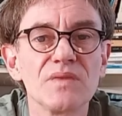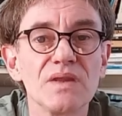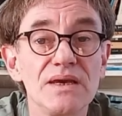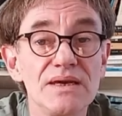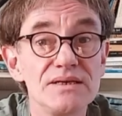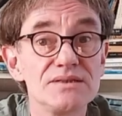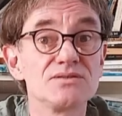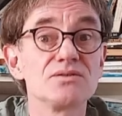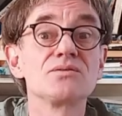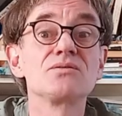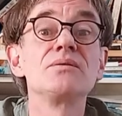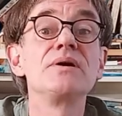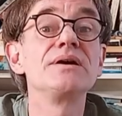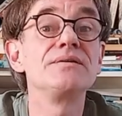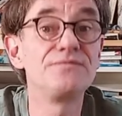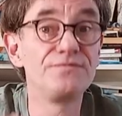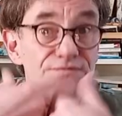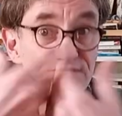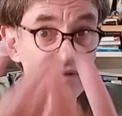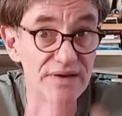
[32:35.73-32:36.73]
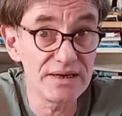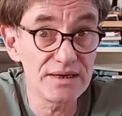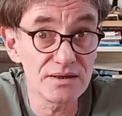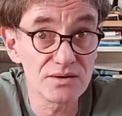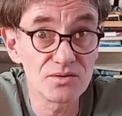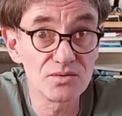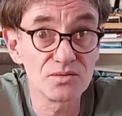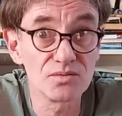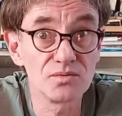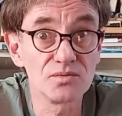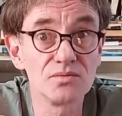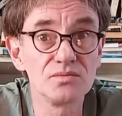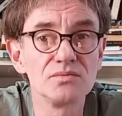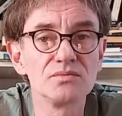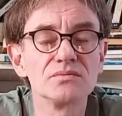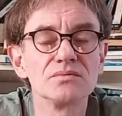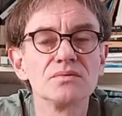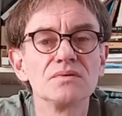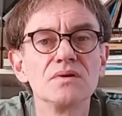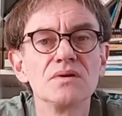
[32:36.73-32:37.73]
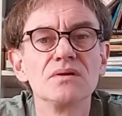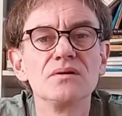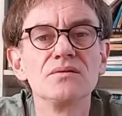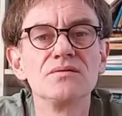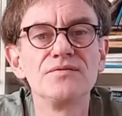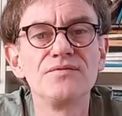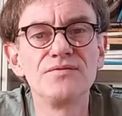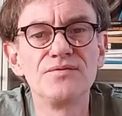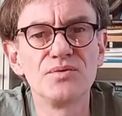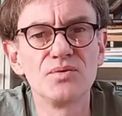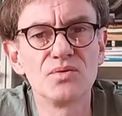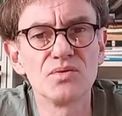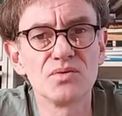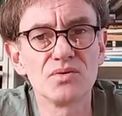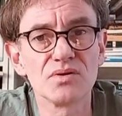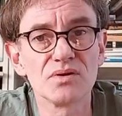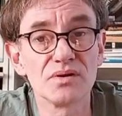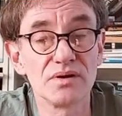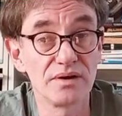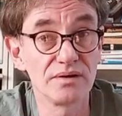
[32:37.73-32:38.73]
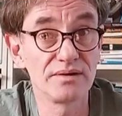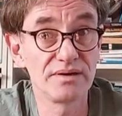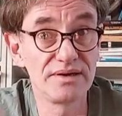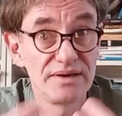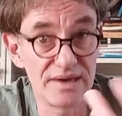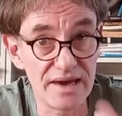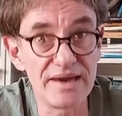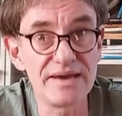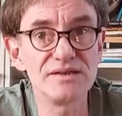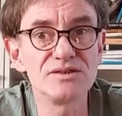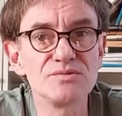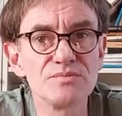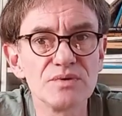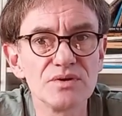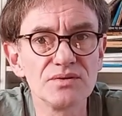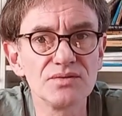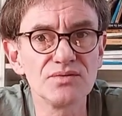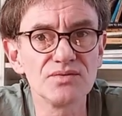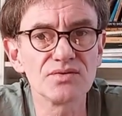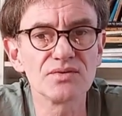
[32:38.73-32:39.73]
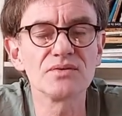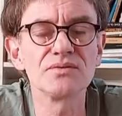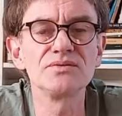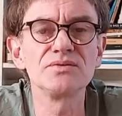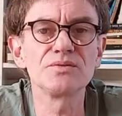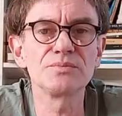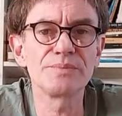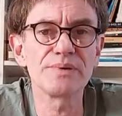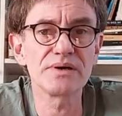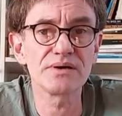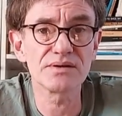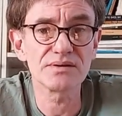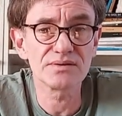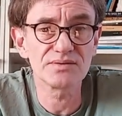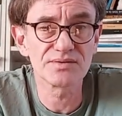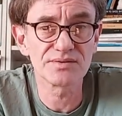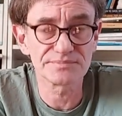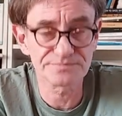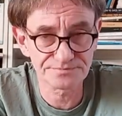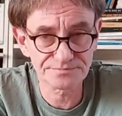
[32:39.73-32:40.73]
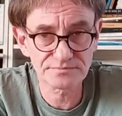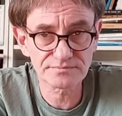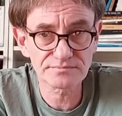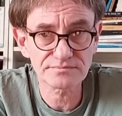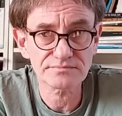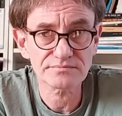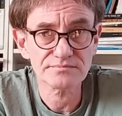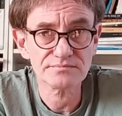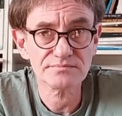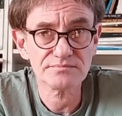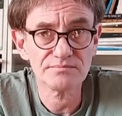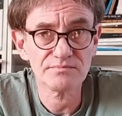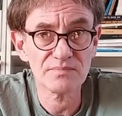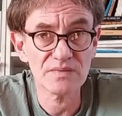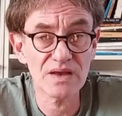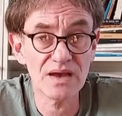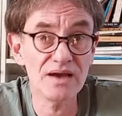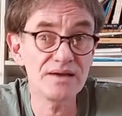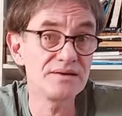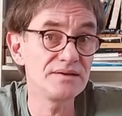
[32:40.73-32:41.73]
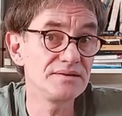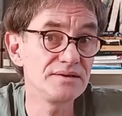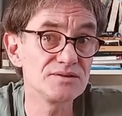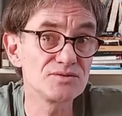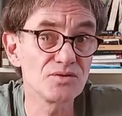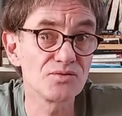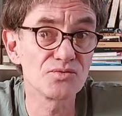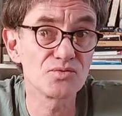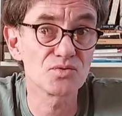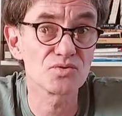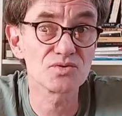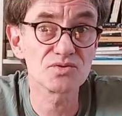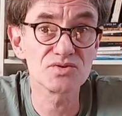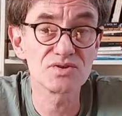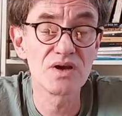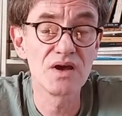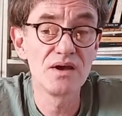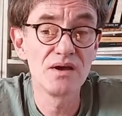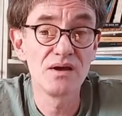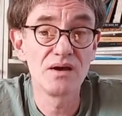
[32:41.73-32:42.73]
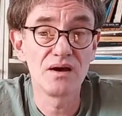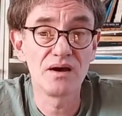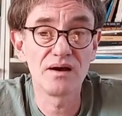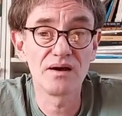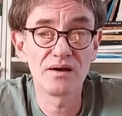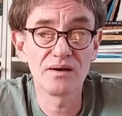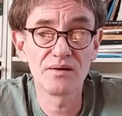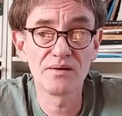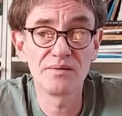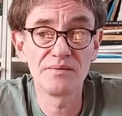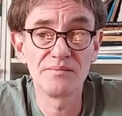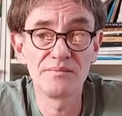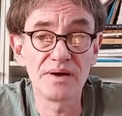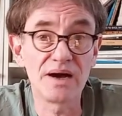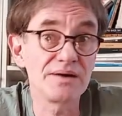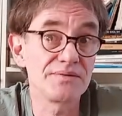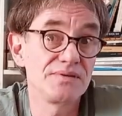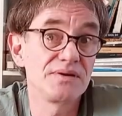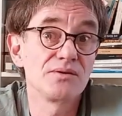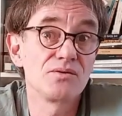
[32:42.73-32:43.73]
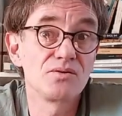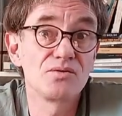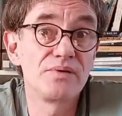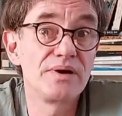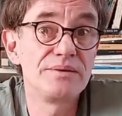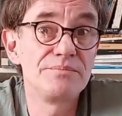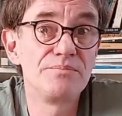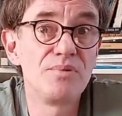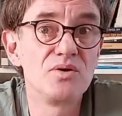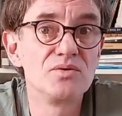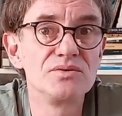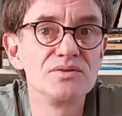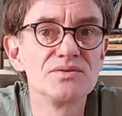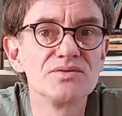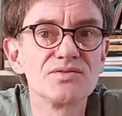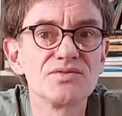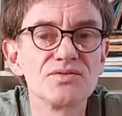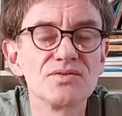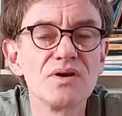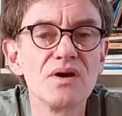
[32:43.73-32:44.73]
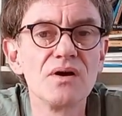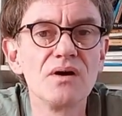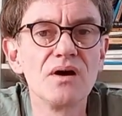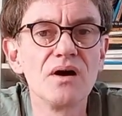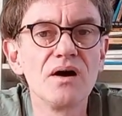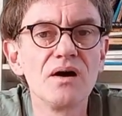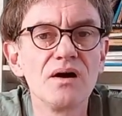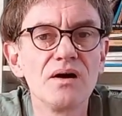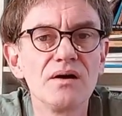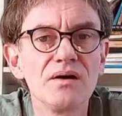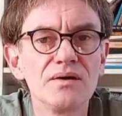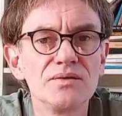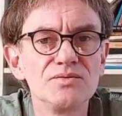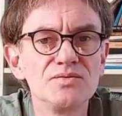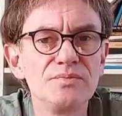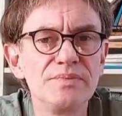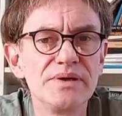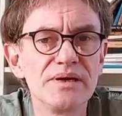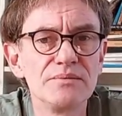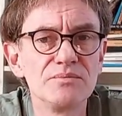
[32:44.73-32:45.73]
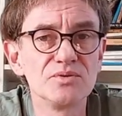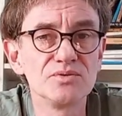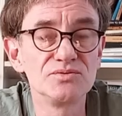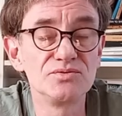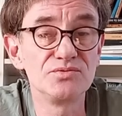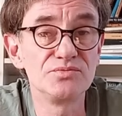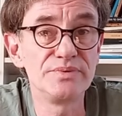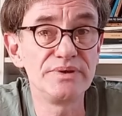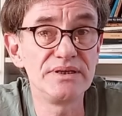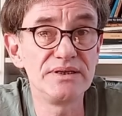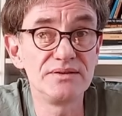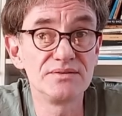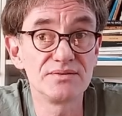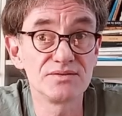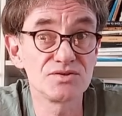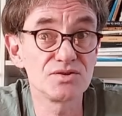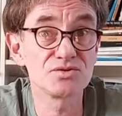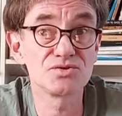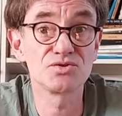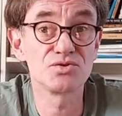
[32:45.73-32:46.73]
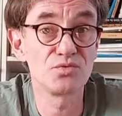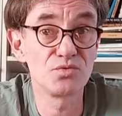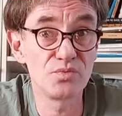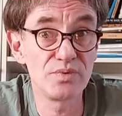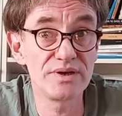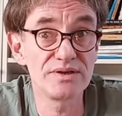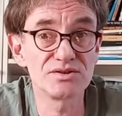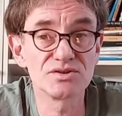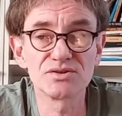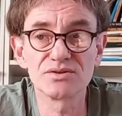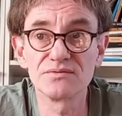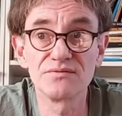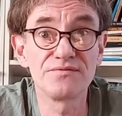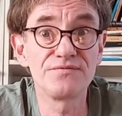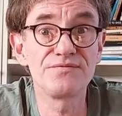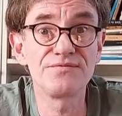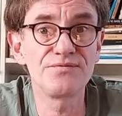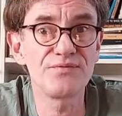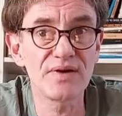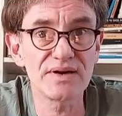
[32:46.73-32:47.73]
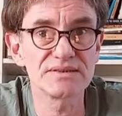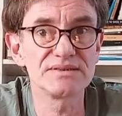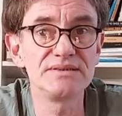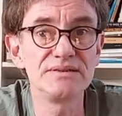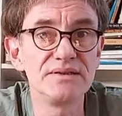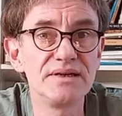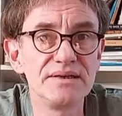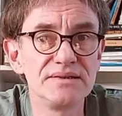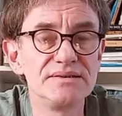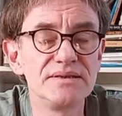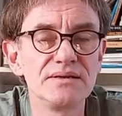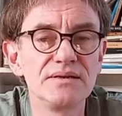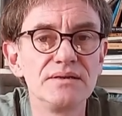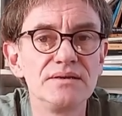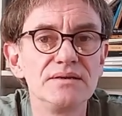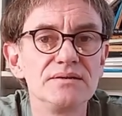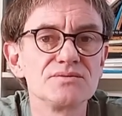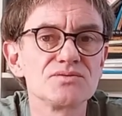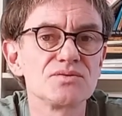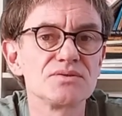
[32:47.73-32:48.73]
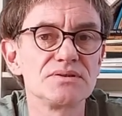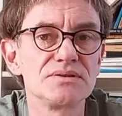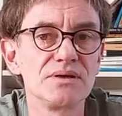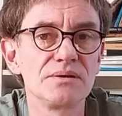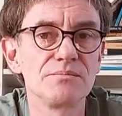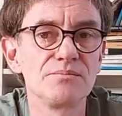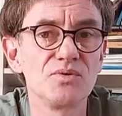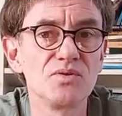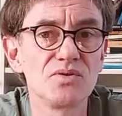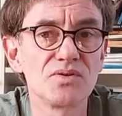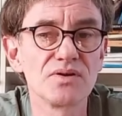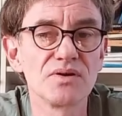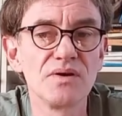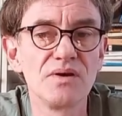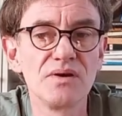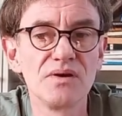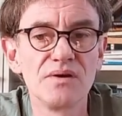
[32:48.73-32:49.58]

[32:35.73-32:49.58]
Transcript: is a great vehicle for engagement on your part. And it is, of course, I think a great bonus to be able to read such a rich, fascinatingly interesting book